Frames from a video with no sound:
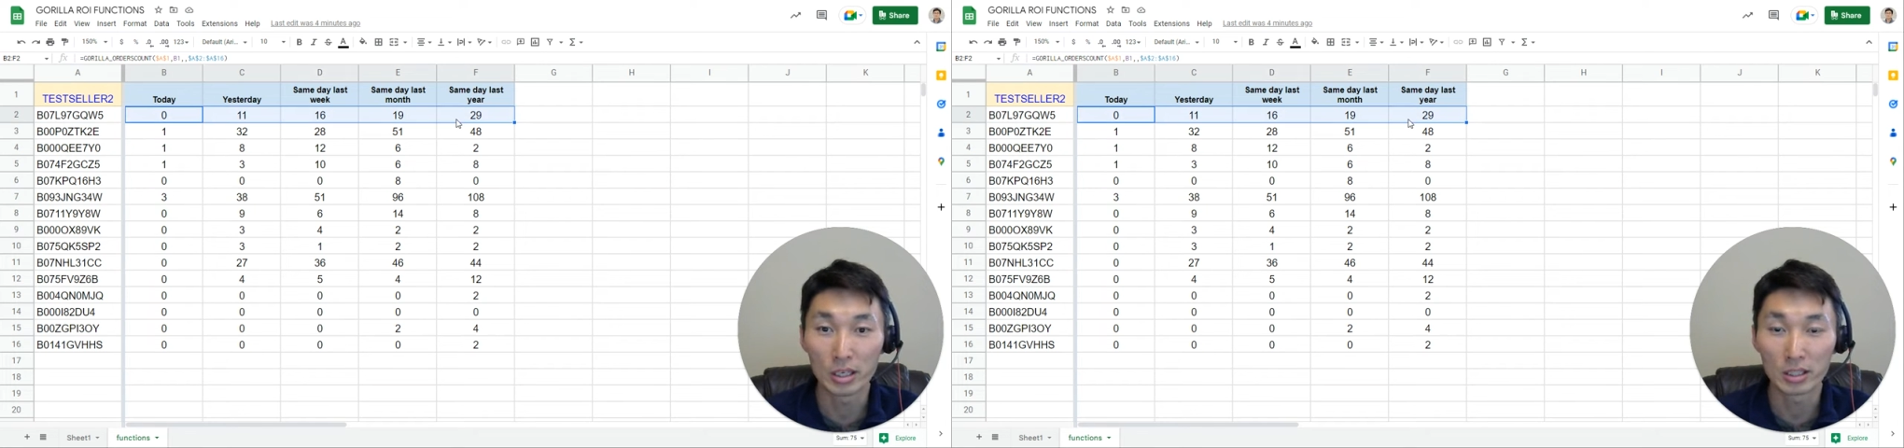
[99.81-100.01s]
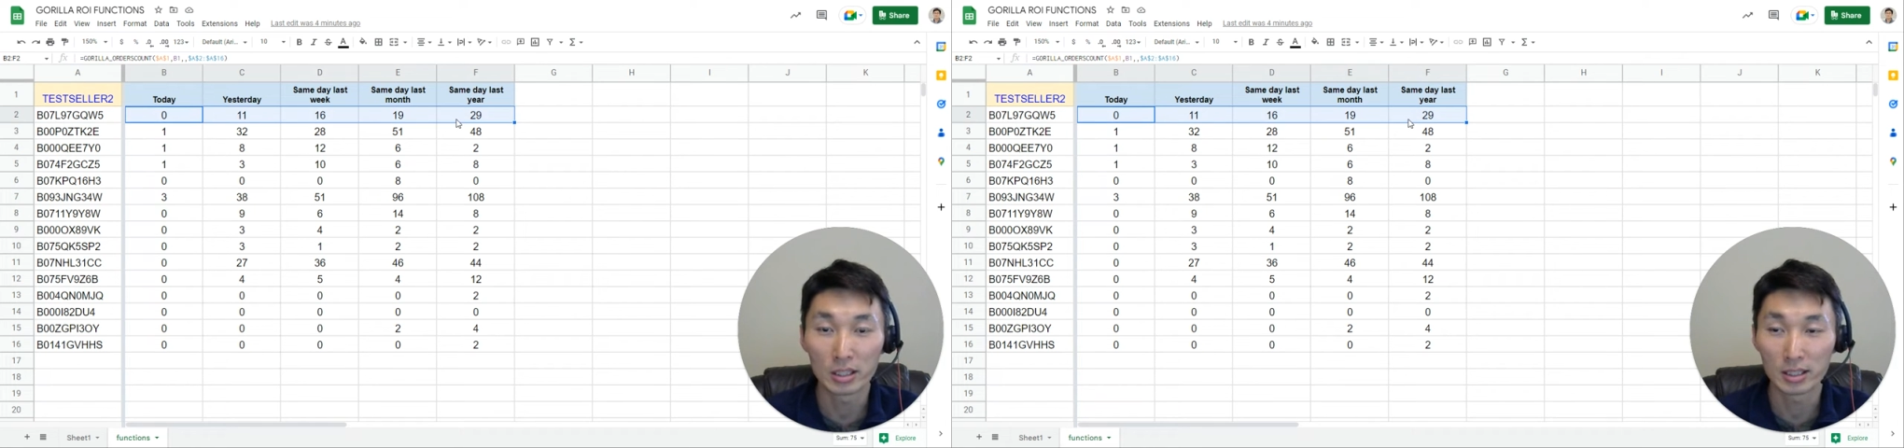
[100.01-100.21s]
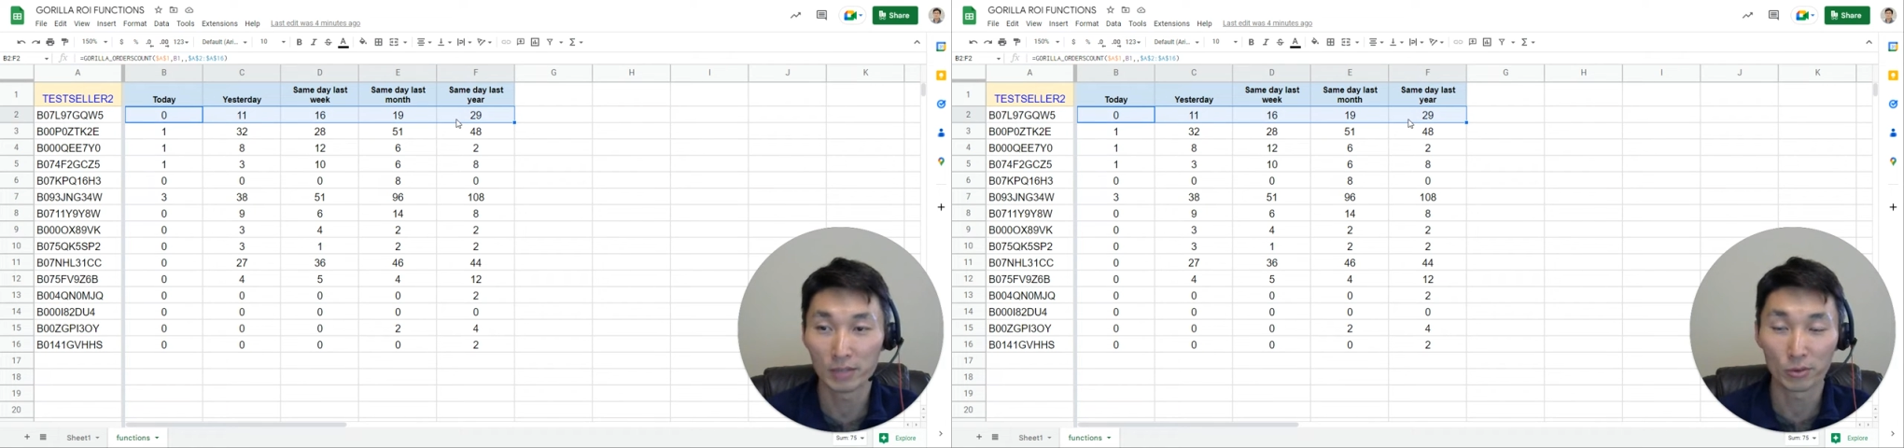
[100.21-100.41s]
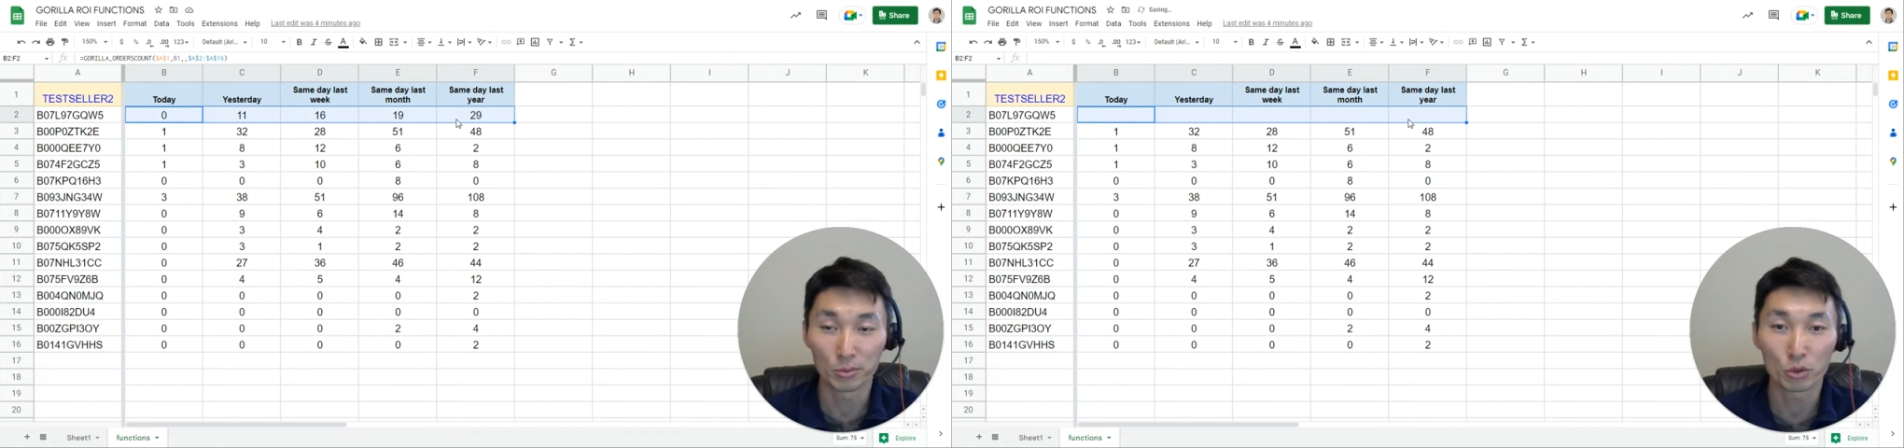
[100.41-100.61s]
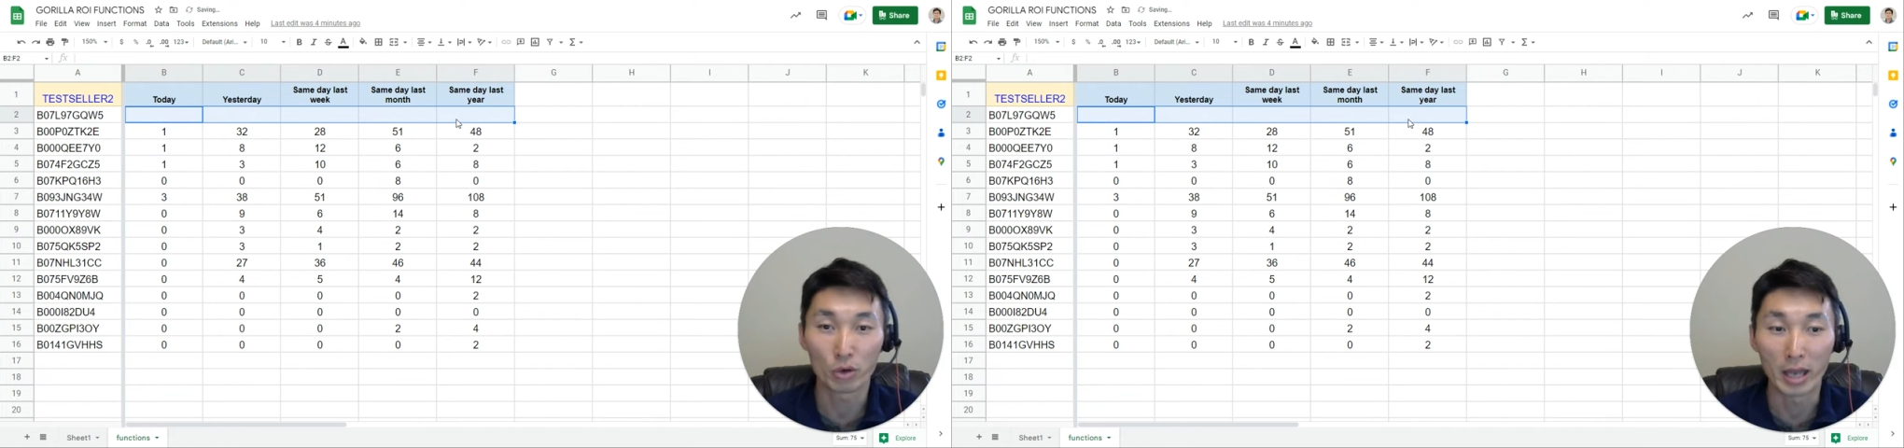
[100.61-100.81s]
can see it from
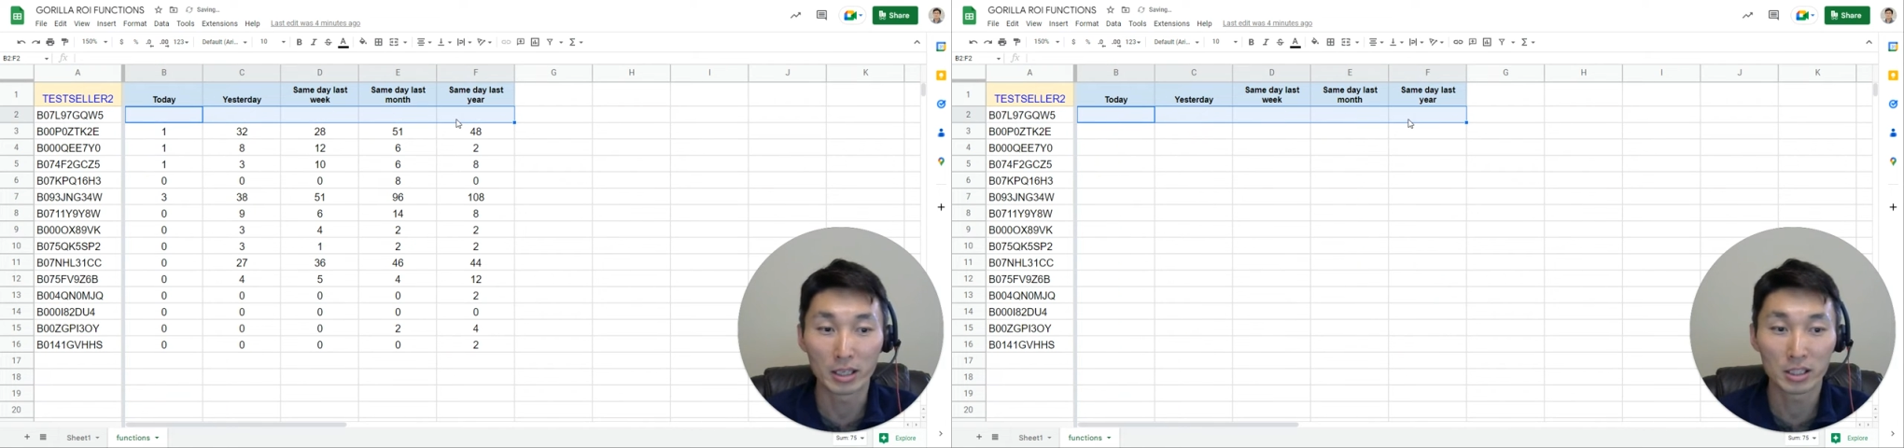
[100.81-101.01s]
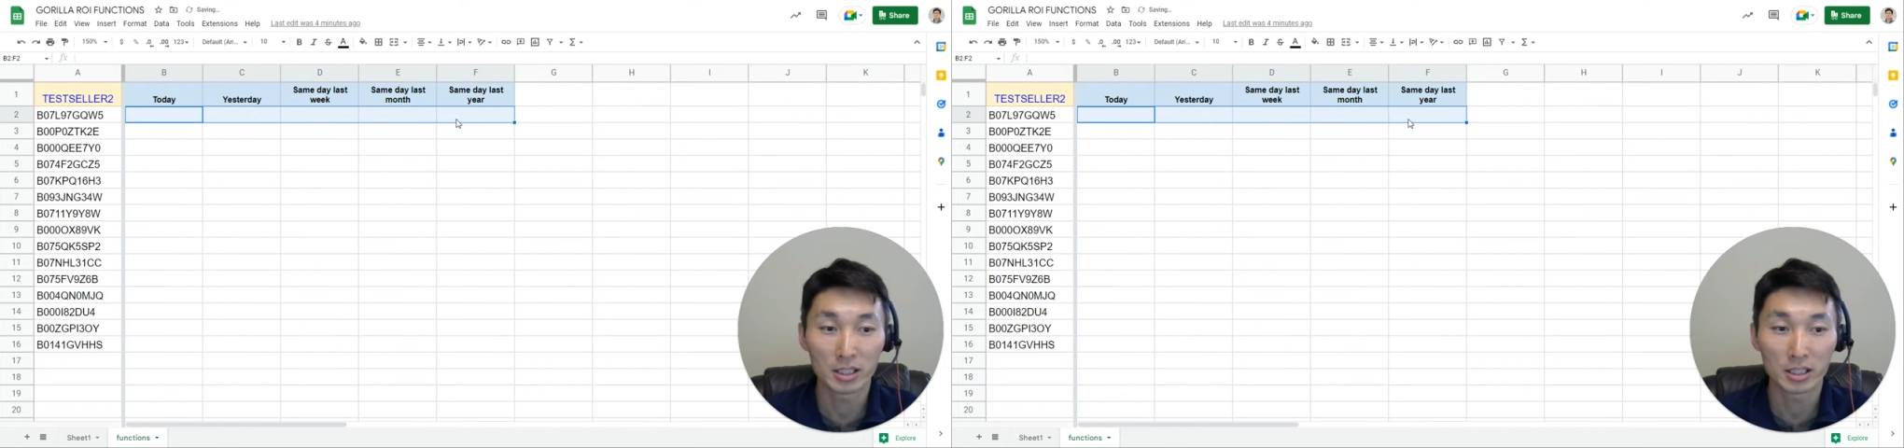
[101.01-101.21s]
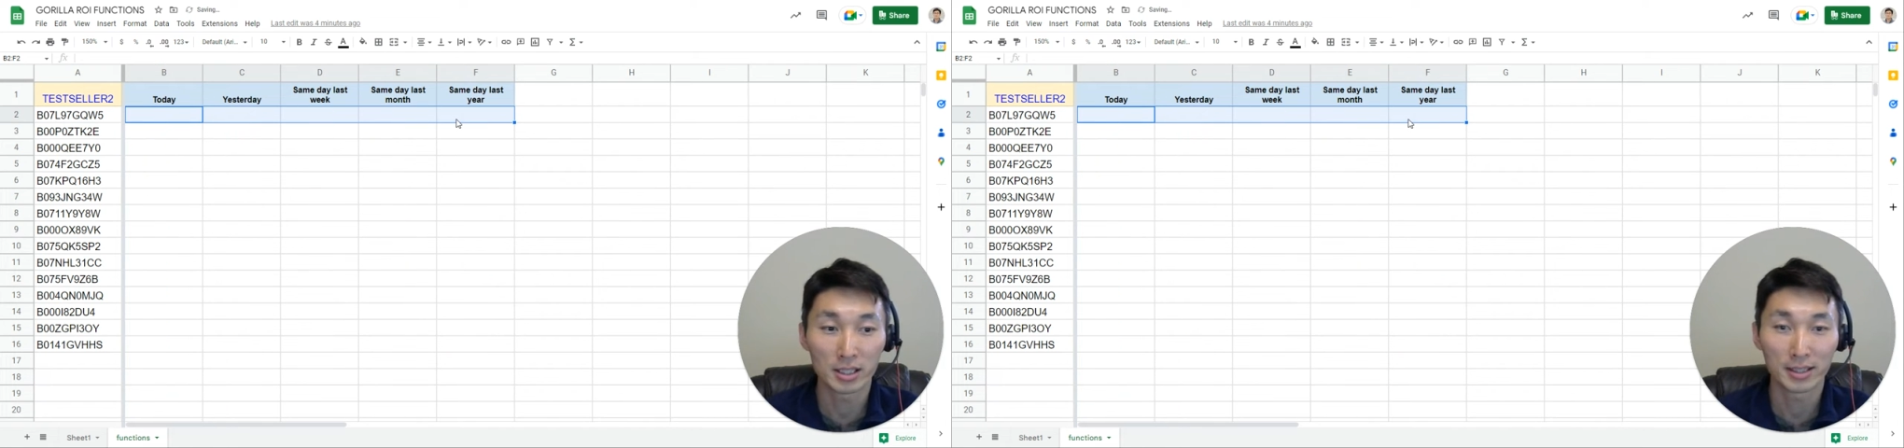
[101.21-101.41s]
scratch.